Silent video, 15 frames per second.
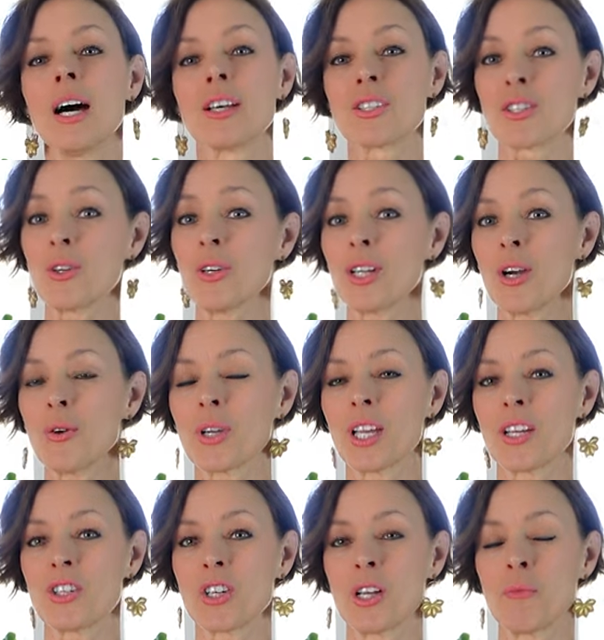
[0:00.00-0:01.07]
a studio
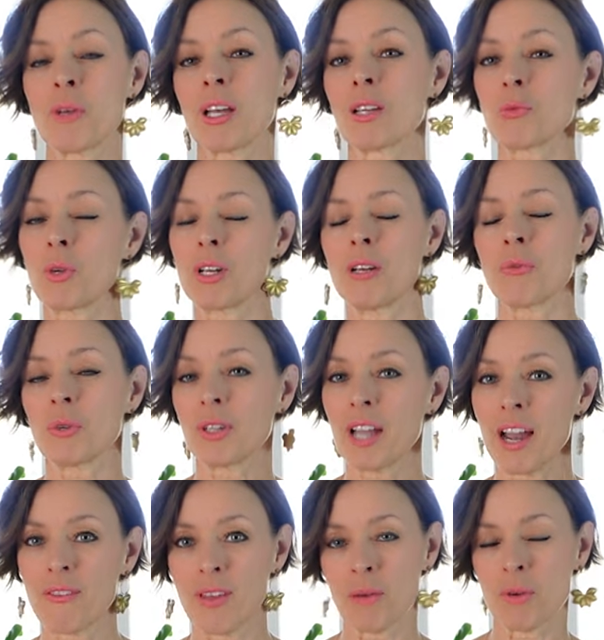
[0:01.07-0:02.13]
kitchen because we didn't really
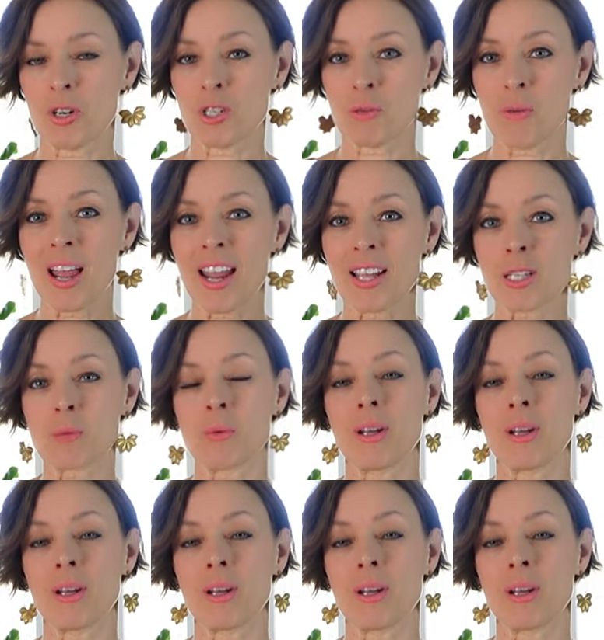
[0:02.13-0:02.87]
have that much space.